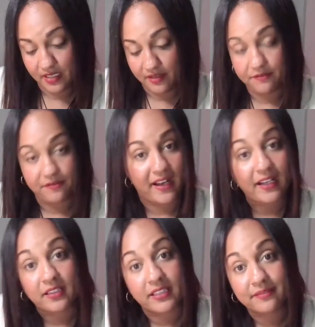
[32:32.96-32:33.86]

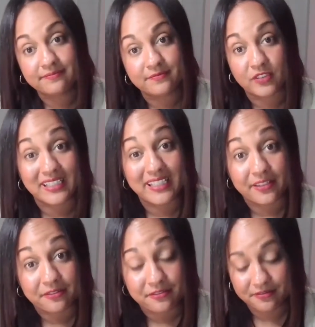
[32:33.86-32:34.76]
Finally,
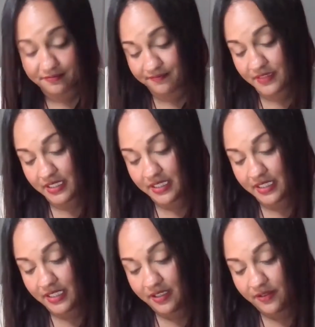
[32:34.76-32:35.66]
relief.
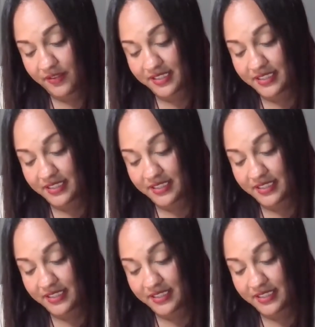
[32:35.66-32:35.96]
This